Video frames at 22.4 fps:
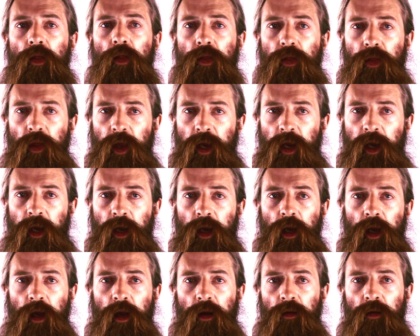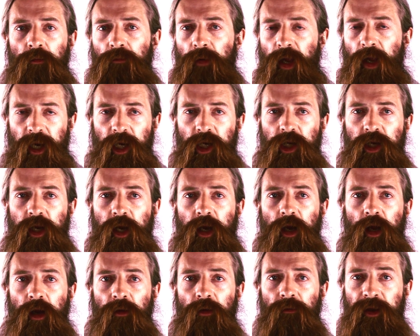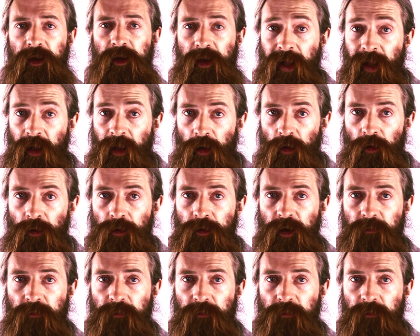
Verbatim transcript: the aging of cells,